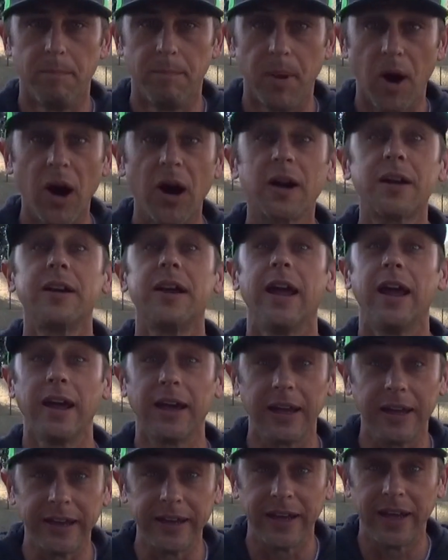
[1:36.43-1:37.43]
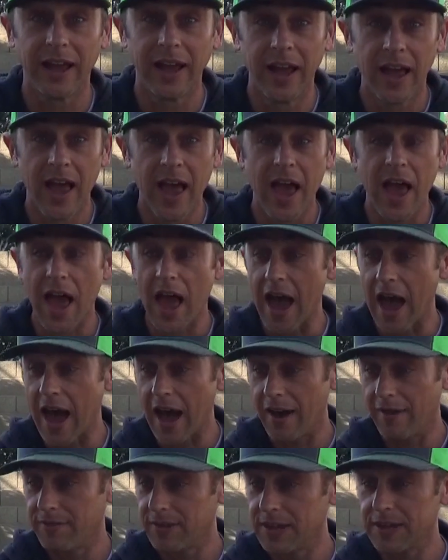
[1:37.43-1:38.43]
buck naked,
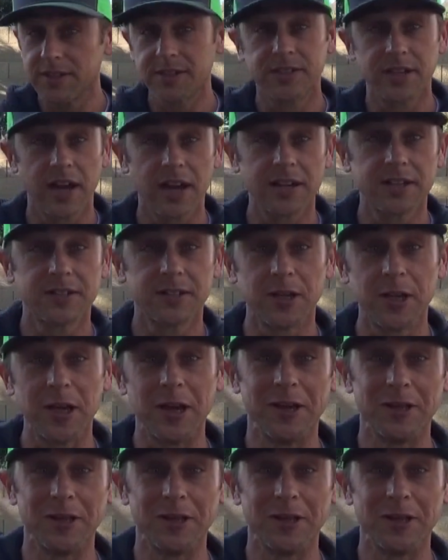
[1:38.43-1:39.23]
having sex